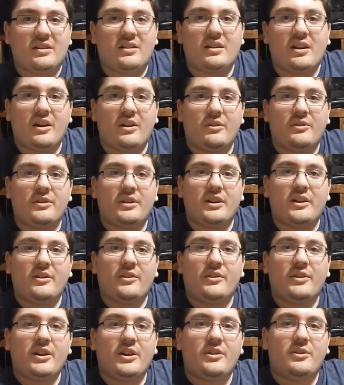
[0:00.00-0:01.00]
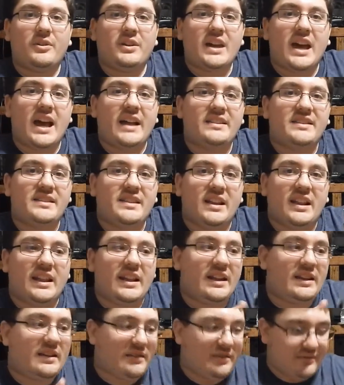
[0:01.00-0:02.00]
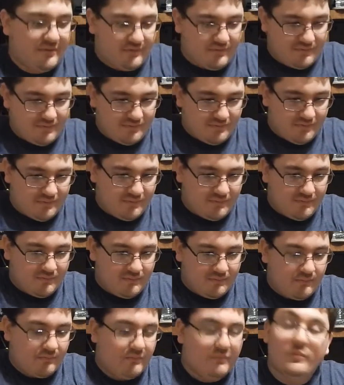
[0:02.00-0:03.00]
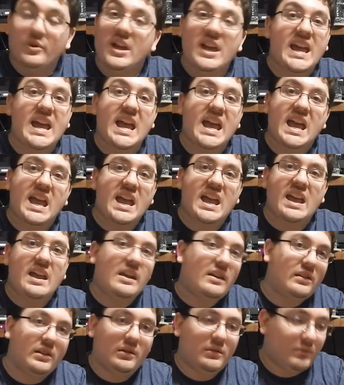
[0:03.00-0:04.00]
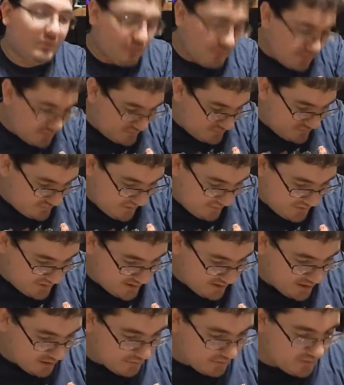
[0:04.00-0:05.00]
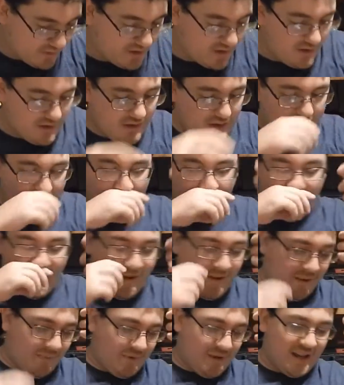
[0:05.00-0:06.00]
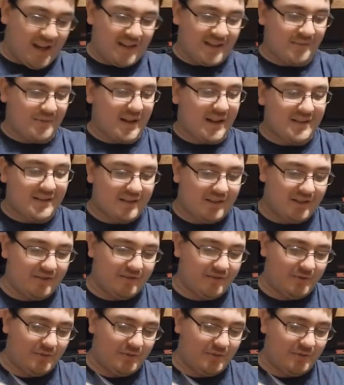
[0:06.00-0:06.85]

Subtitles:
Go, go, go, Godzilla! Woo! It's terrible. We got some Godzilla